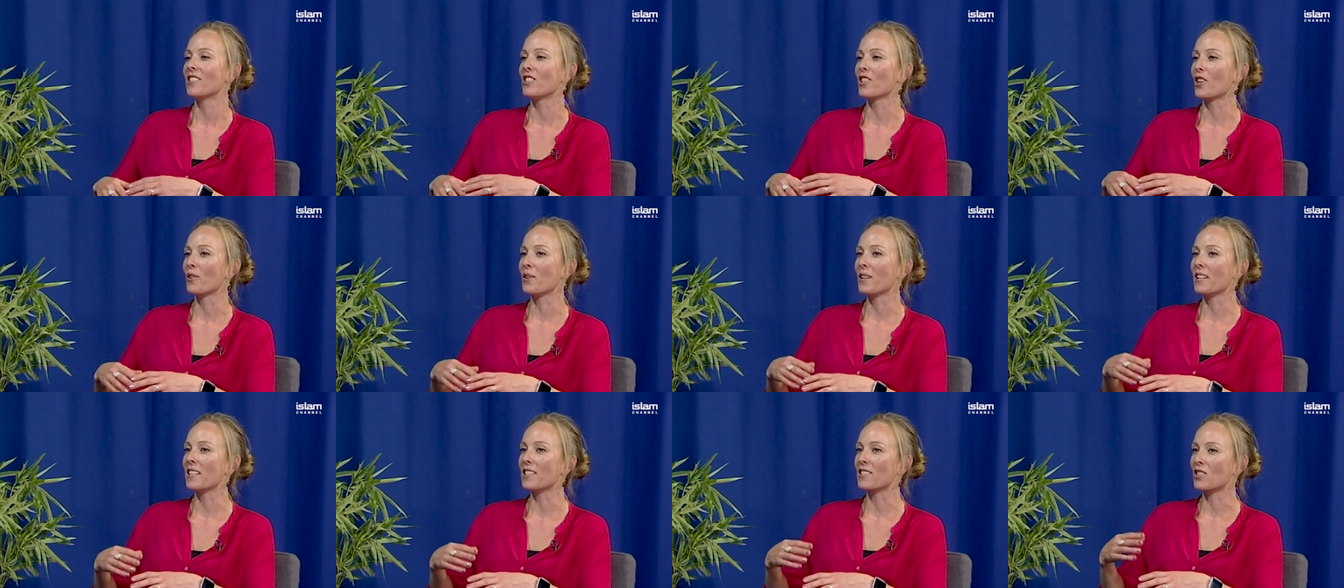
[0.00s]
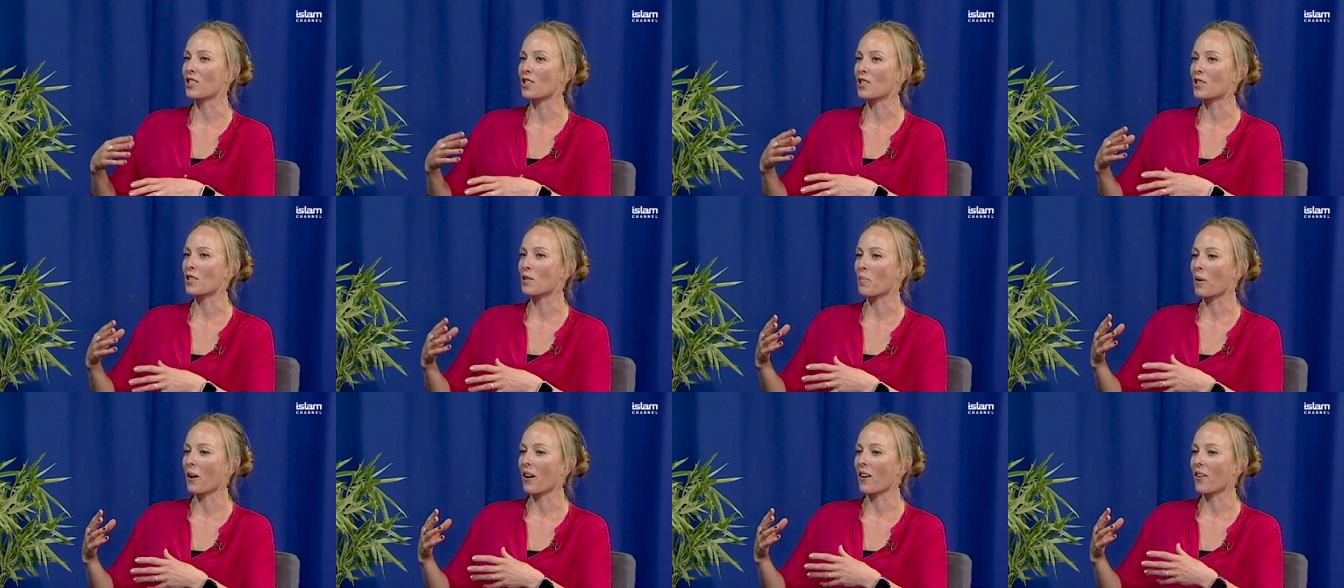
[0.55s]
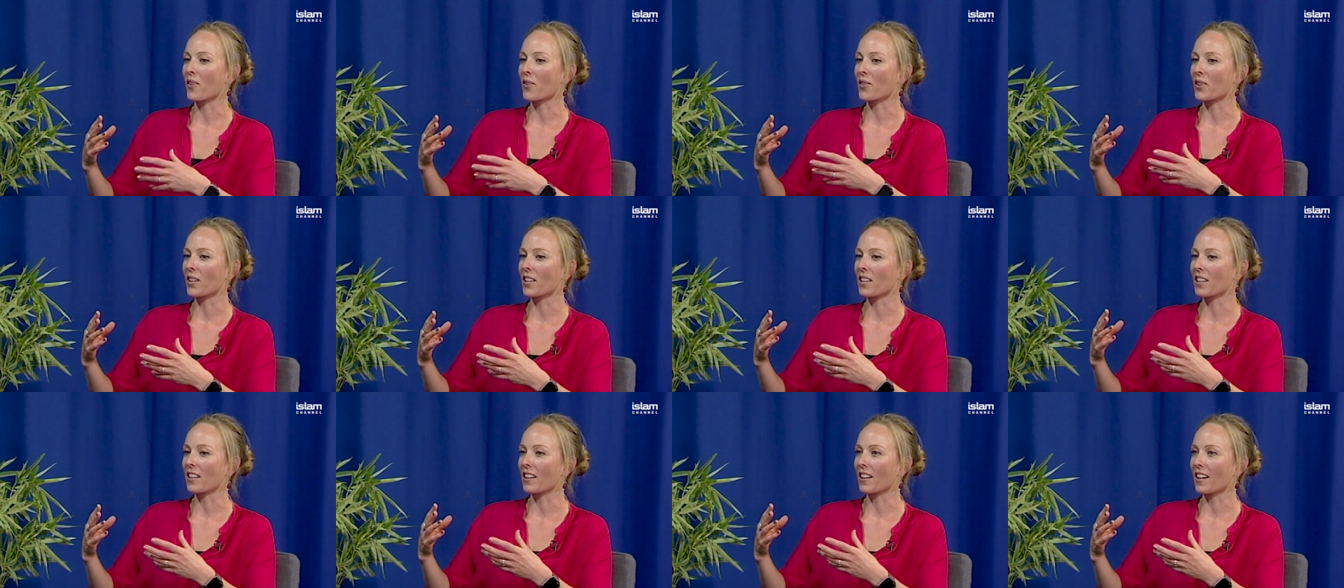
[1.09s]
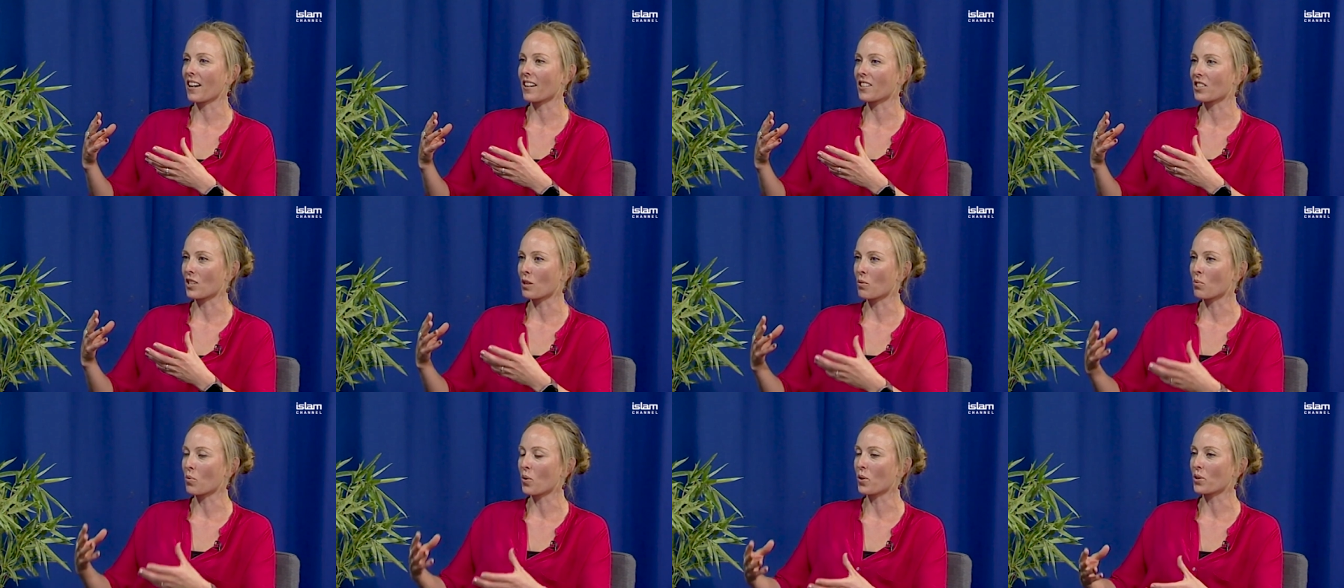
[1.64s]
So it's just about thinking
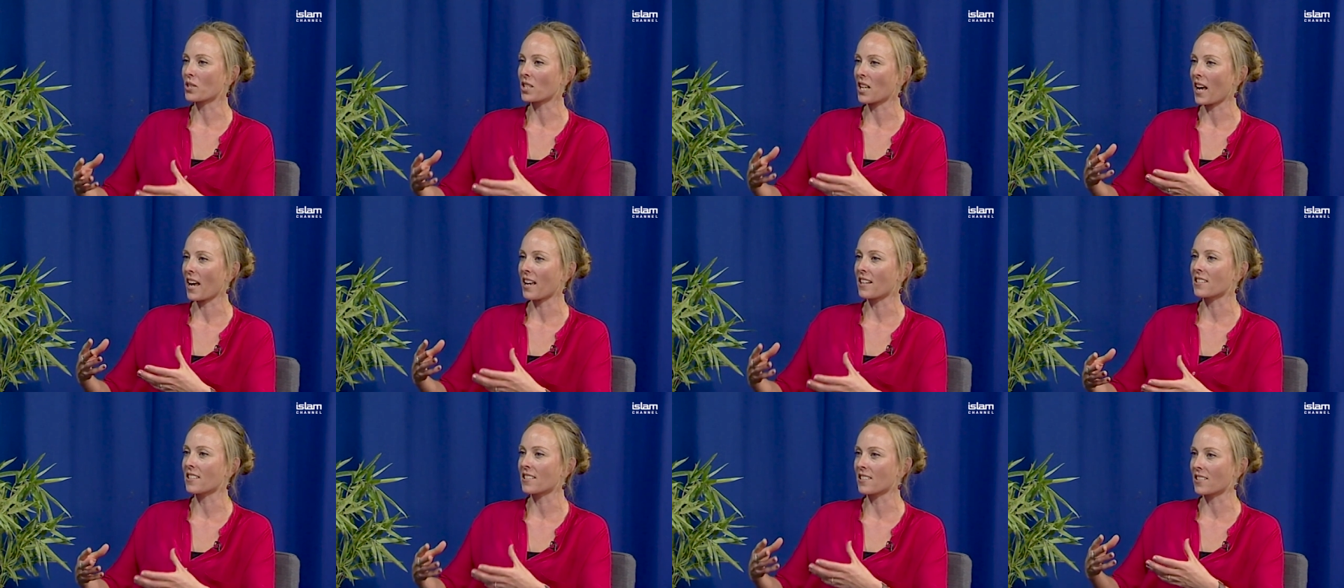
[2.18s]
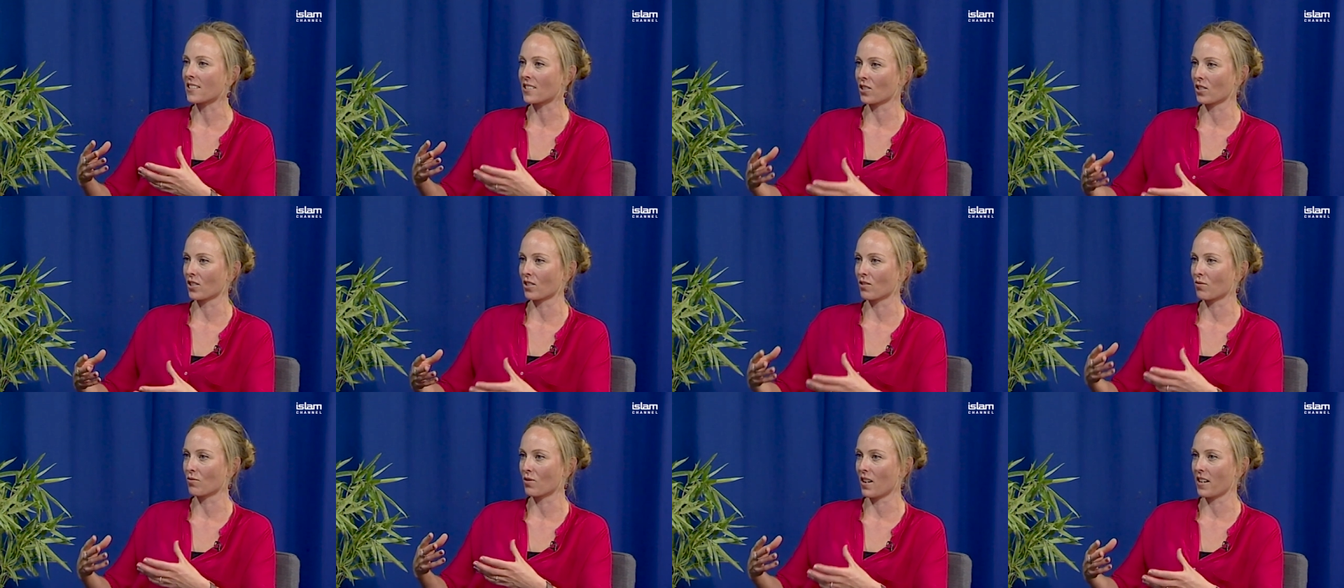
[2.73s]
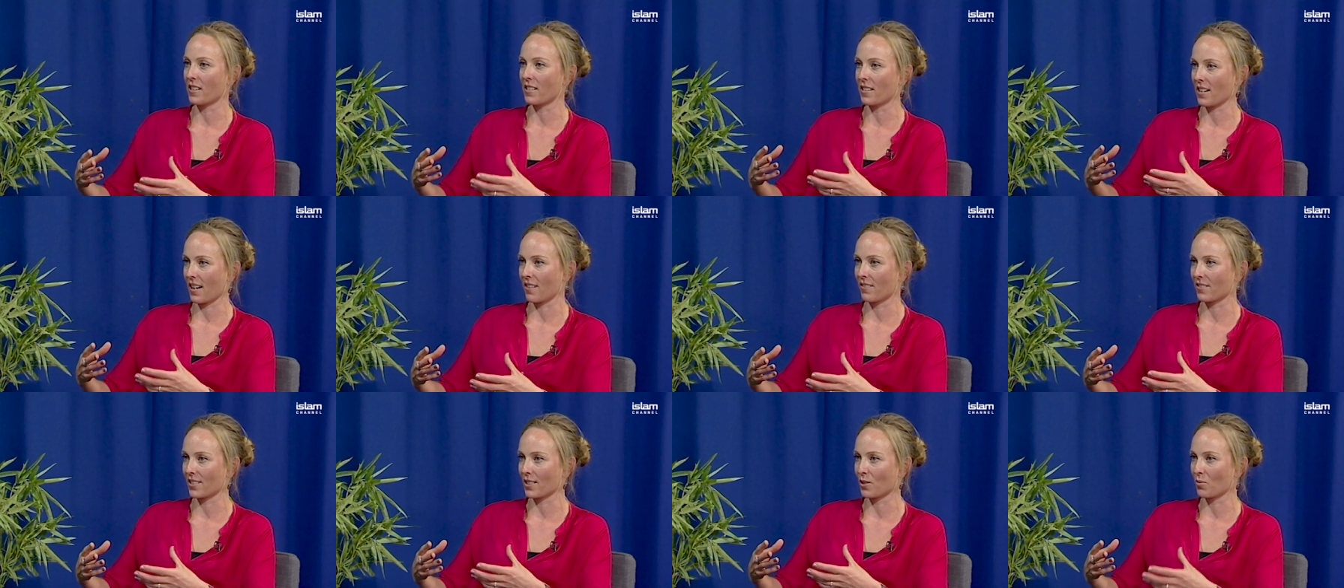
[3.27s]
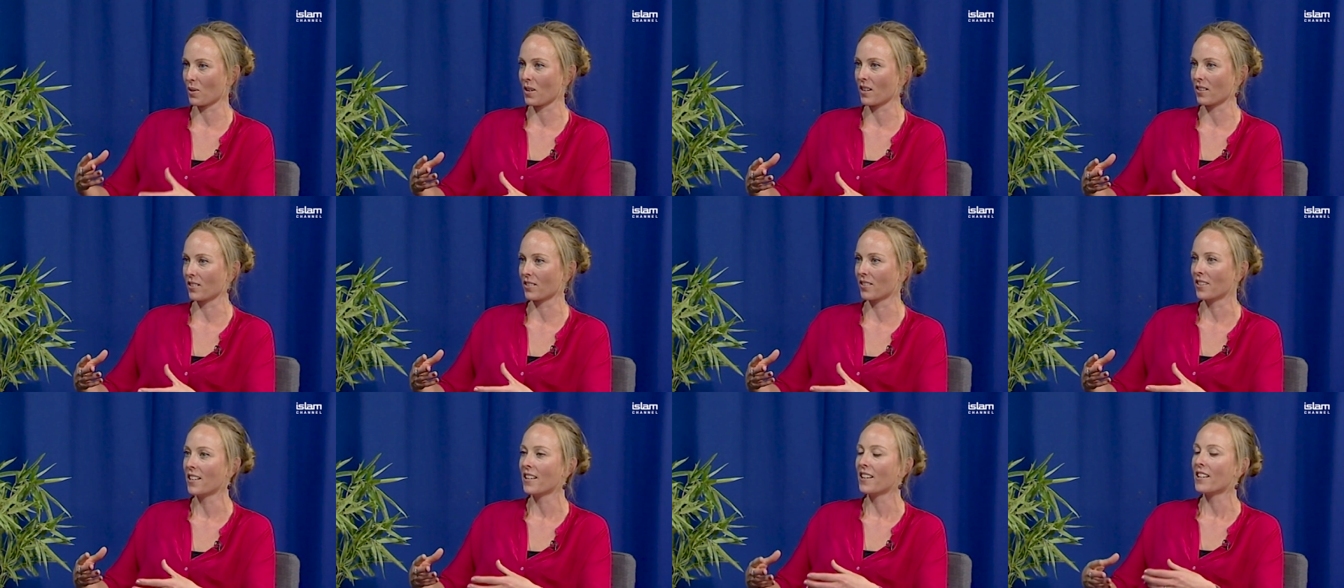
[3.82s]
actually what tastes good right now as
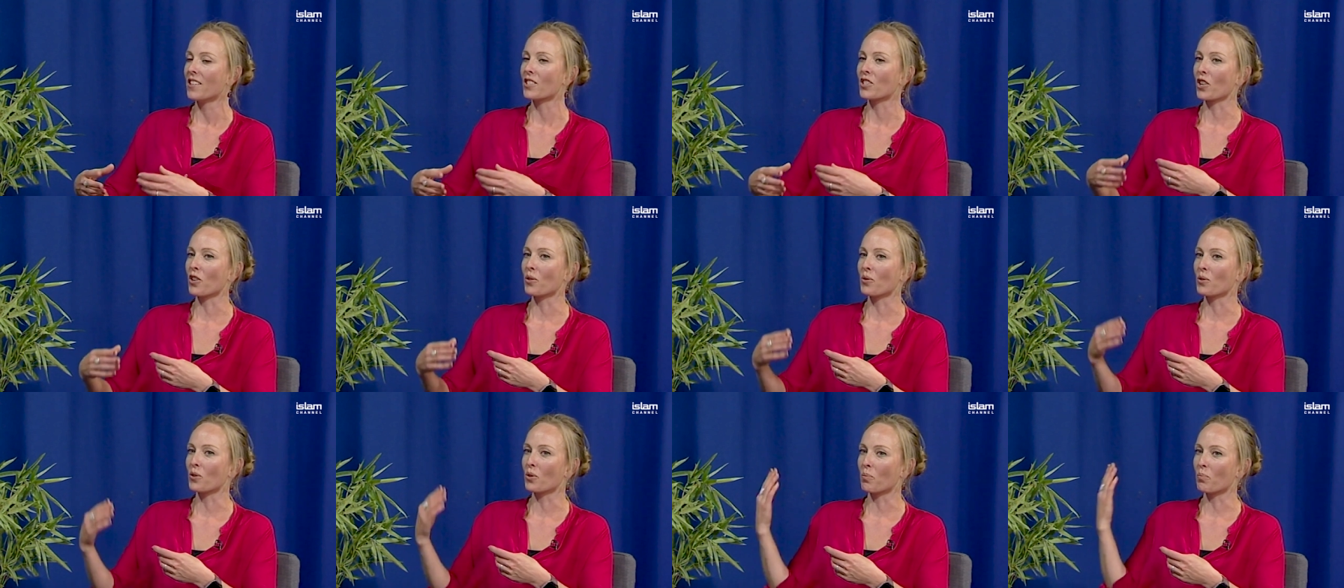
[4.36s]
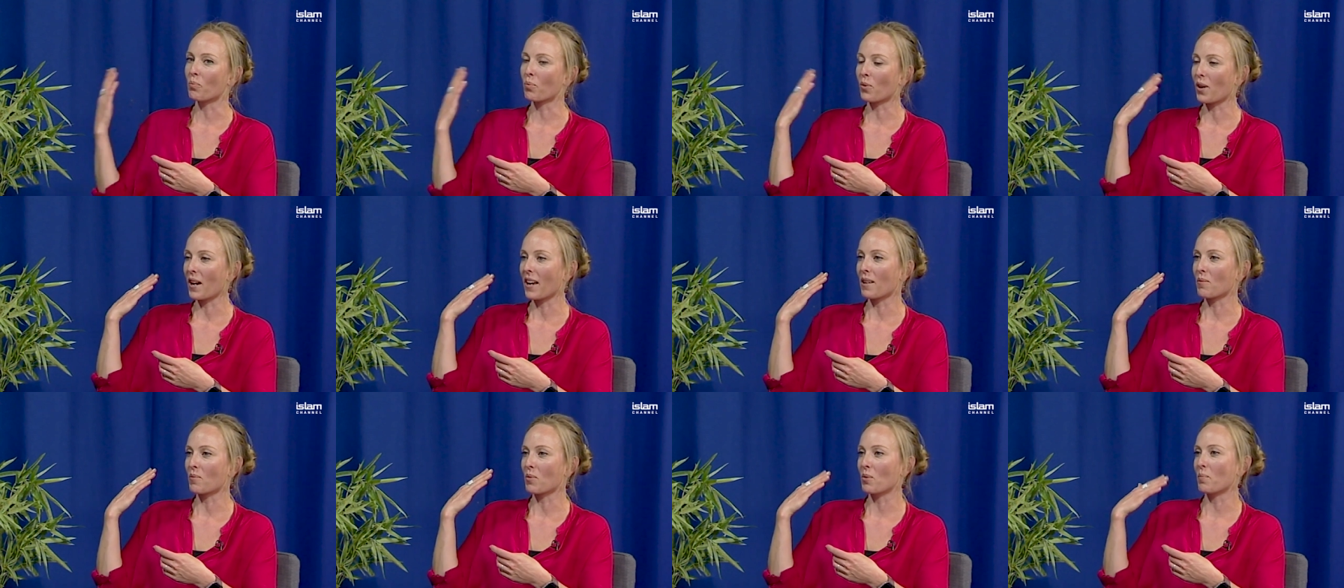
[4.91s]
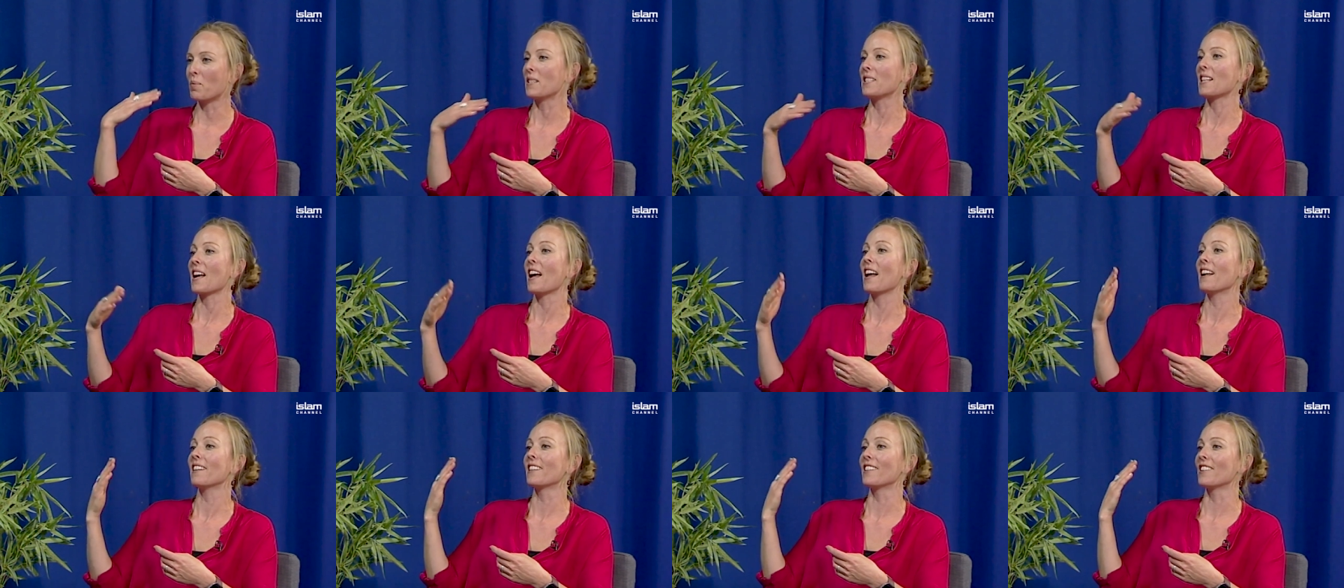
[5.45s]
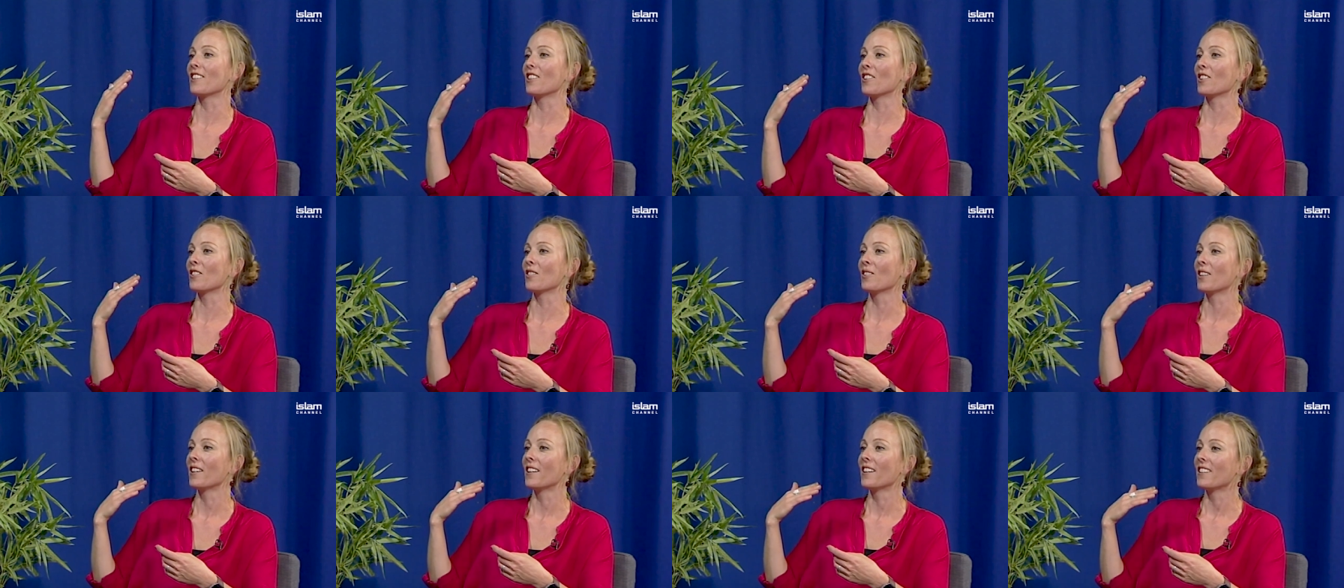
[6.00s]
well. So your brain will be telling
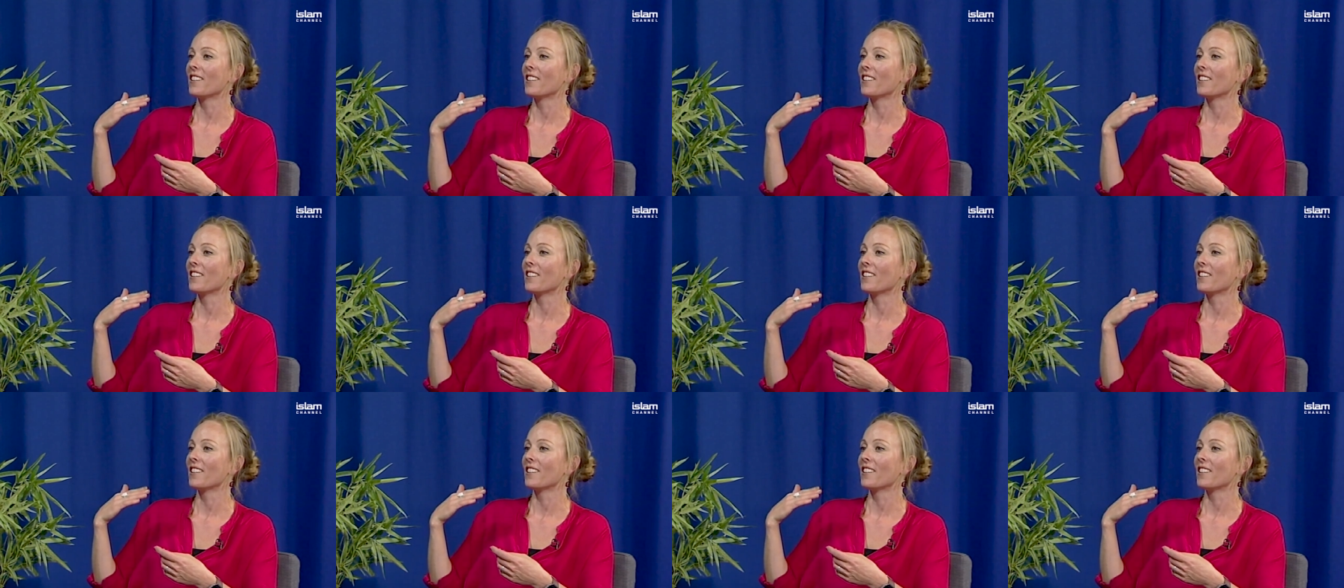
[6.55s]
you